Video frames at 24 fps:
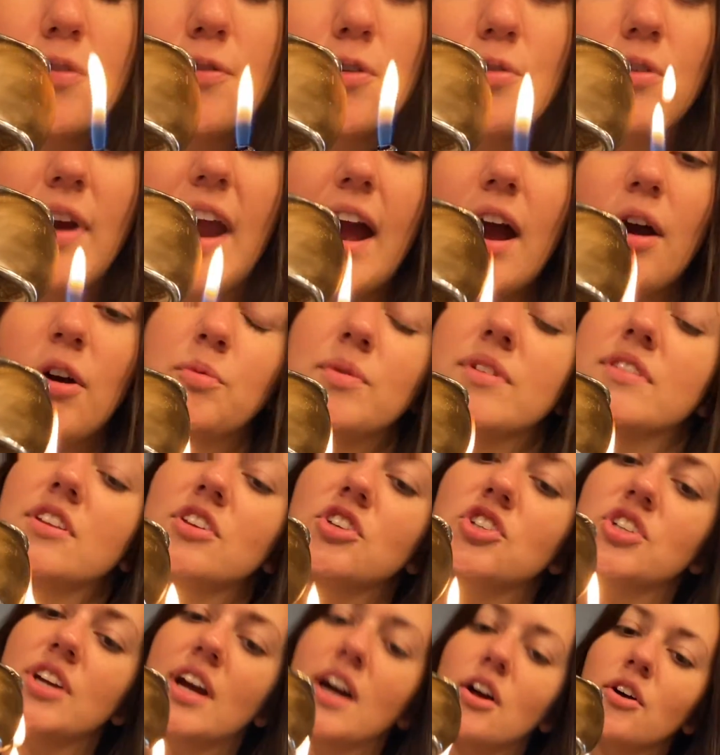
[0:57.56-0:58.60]
around with the
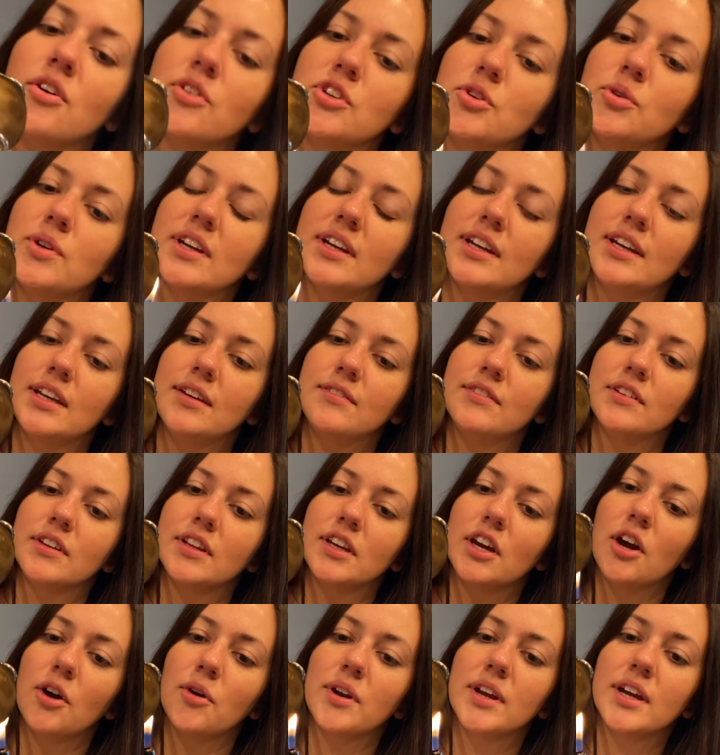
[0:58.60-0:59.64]
shell and you can evenly
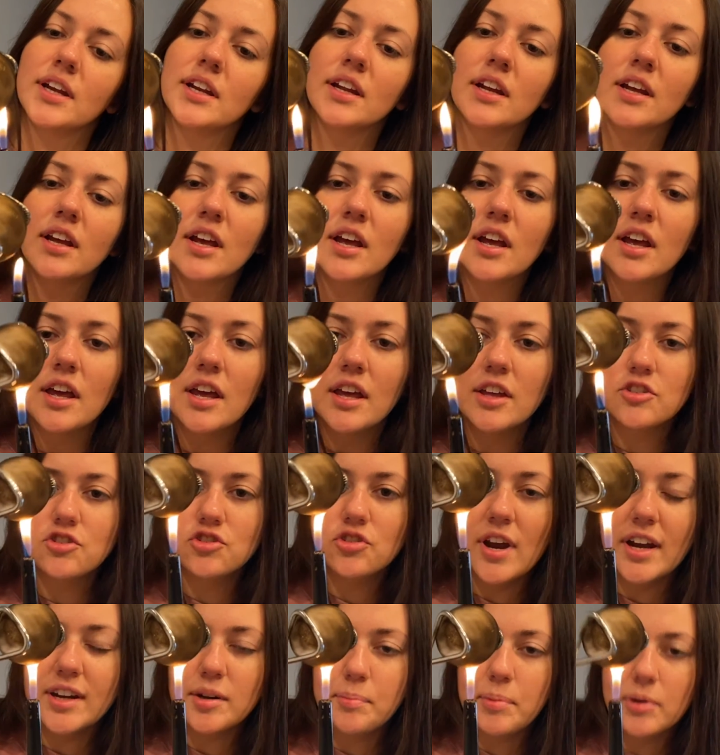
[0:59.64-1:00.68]
coat it, is
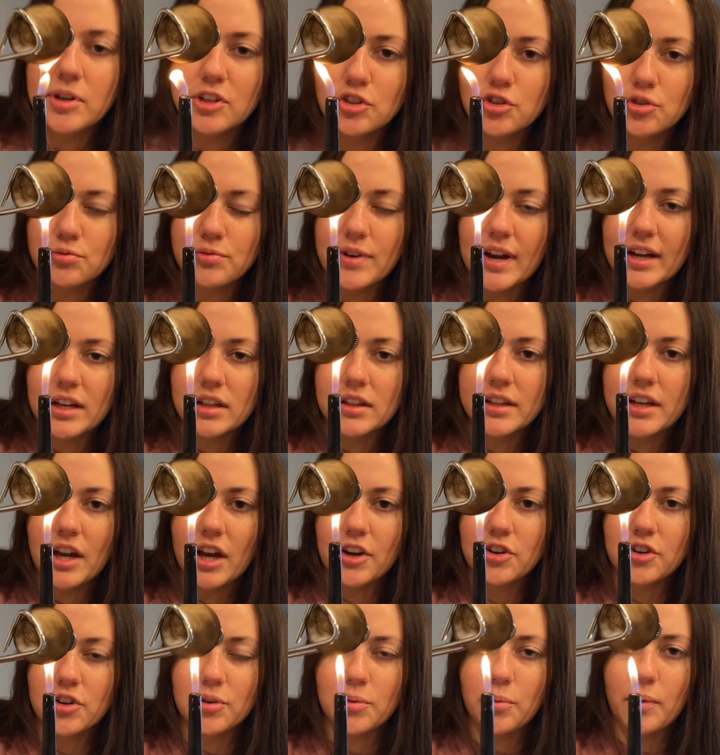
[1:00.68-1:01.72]
try to put it directly
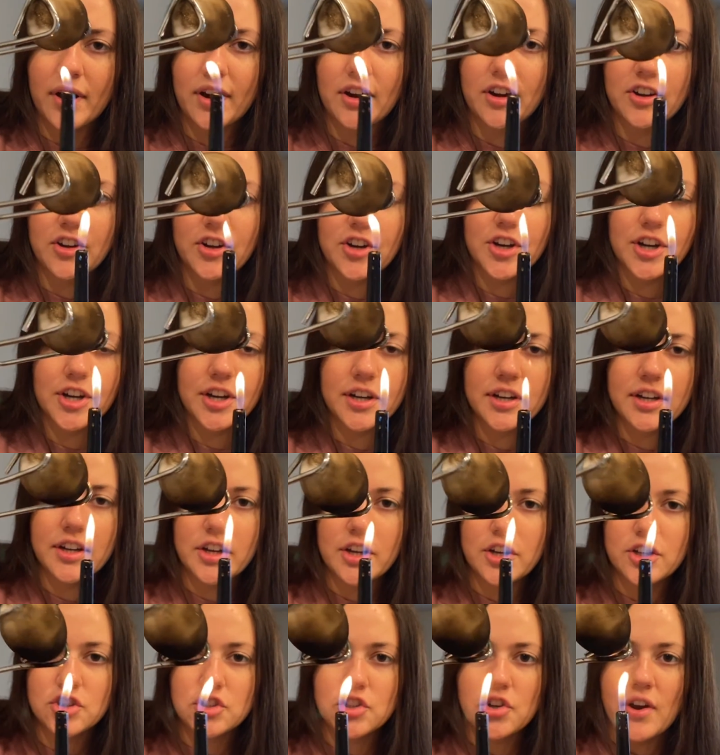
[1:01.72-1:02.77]
under where you're
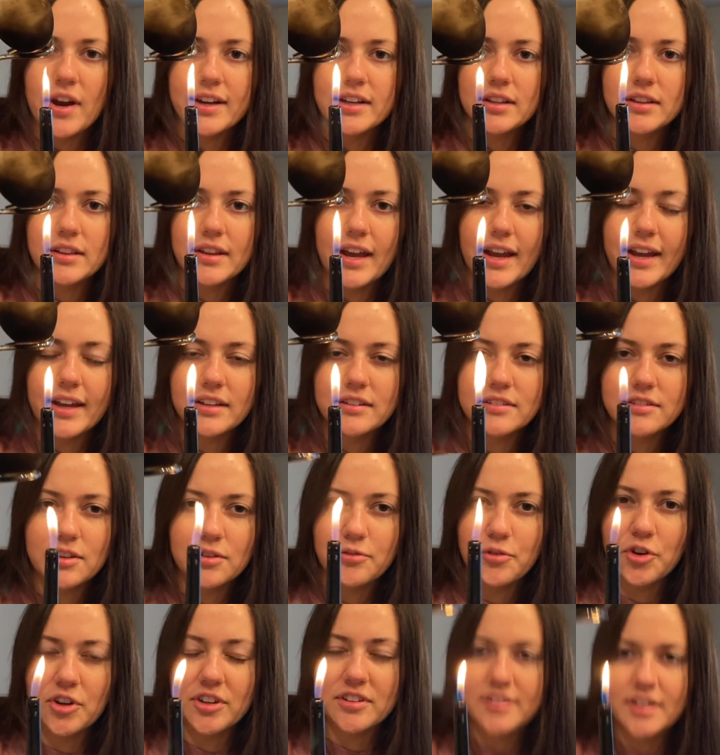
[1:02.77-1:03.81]
trying to light. So
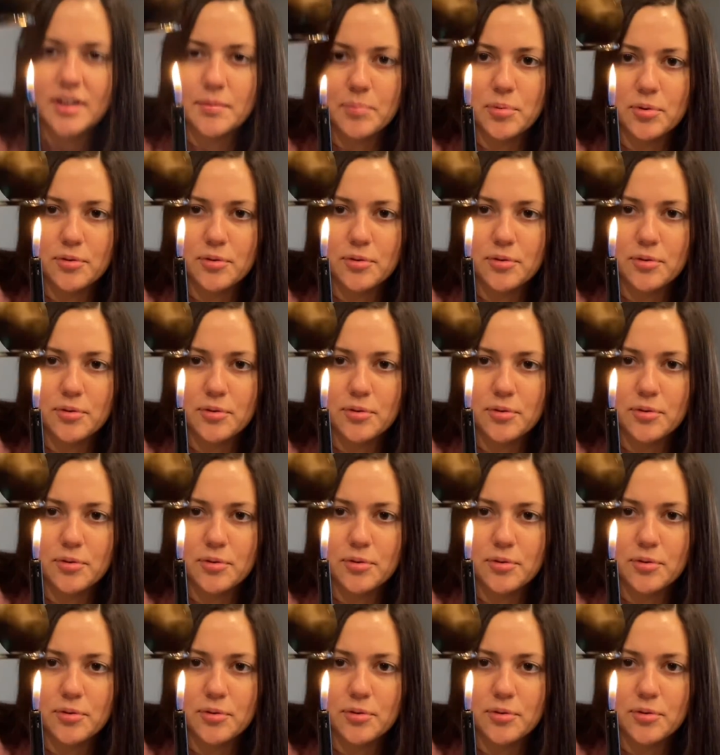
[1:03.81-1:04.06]
for example,